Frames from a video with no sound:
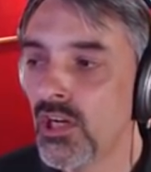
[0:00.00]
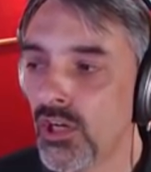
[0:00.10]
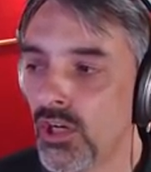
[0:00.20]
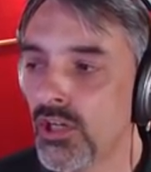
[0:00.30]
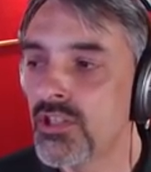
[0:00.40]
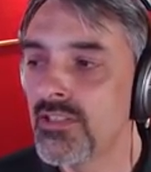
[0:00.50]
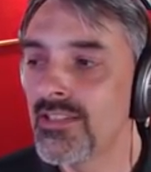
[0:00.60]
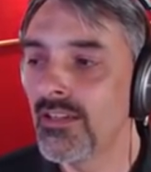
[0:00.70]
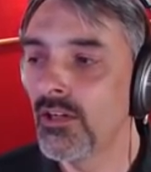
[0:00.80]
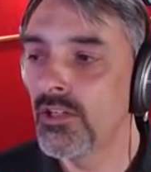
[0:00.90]
Urgent,
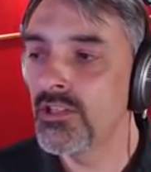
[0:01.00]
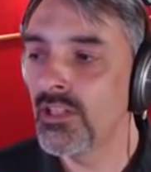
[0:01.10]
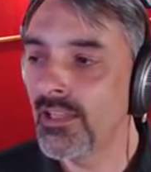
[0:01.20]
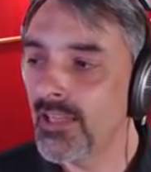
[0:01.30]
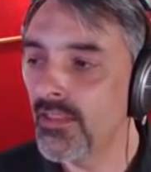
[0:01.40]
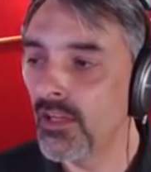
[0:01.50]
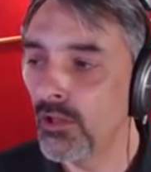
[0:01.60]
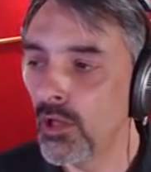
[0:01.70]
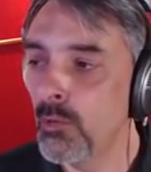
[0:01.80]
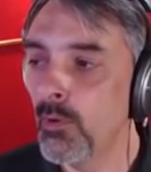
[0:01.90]
urgently, the
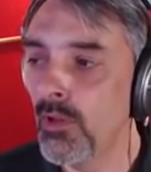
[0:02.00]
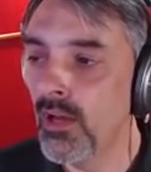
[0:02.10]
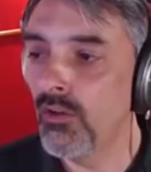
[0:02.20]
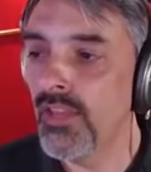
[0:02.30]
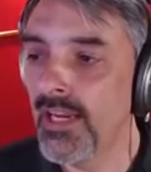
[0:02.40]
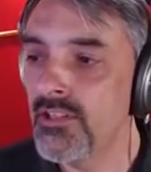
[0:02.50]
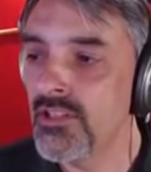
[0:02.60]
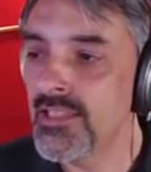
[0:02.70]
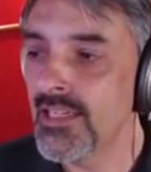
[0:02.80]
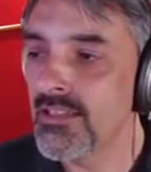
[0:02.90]
Global Health
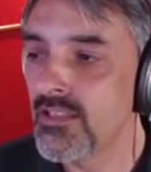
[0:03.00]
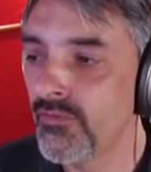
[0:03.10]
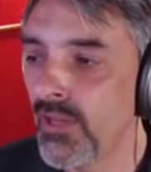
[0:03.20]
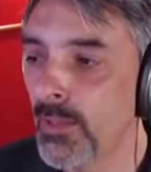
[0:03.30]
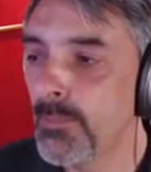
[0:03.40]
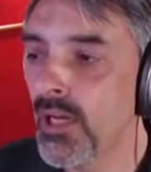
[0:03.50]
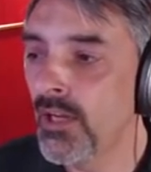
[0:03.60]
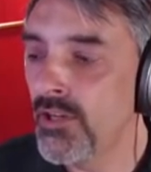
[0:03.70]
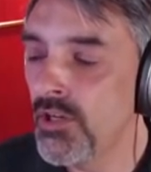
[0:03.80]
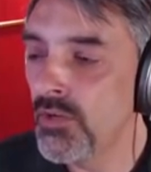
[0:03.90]
Agency has developed a
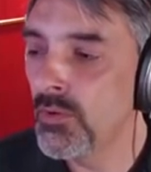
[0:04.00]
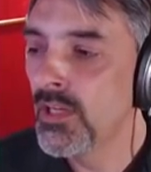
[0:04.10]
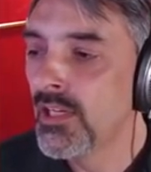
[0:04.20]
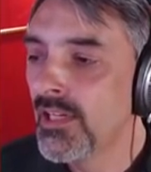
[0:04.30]
new